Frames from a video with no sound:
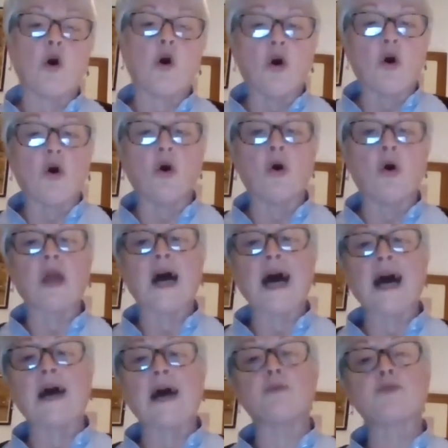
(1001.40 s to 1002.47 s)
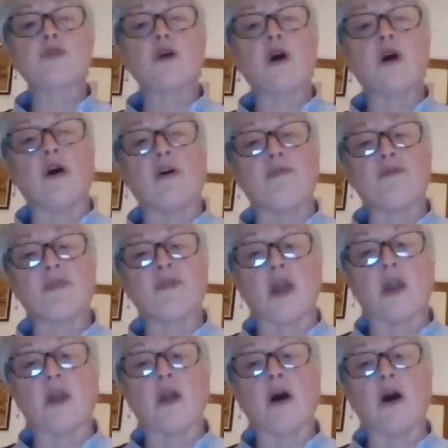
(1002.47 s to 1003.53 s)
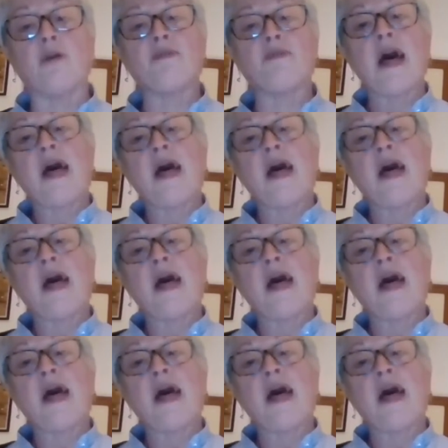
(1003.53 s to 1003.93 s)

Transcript: all out of the love